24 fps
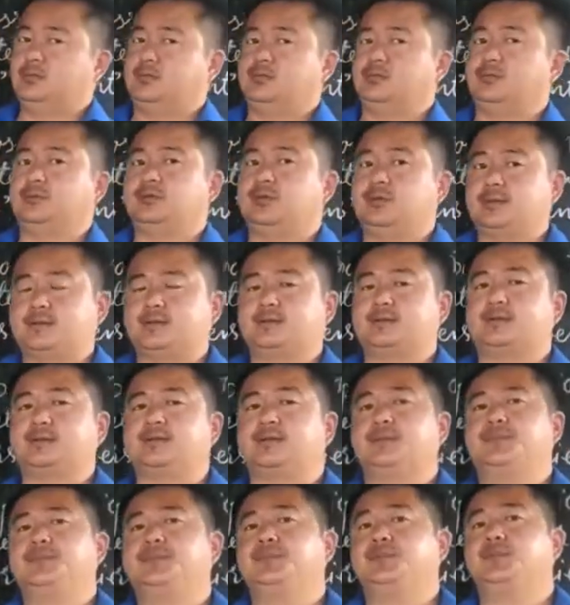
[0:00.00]
Yes,
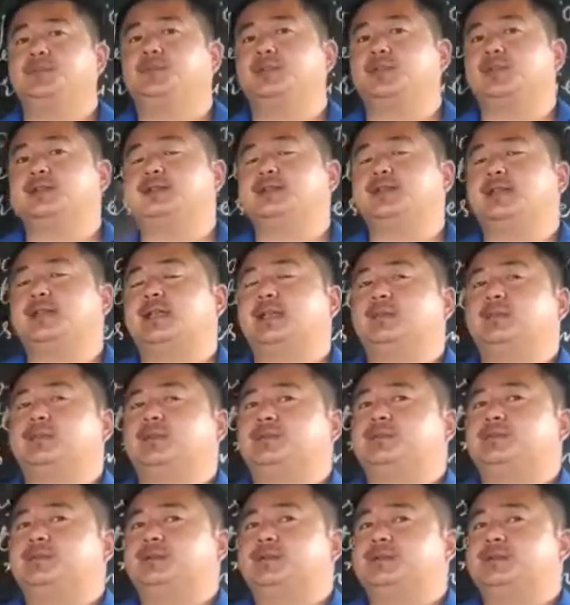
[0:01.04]
you can take help of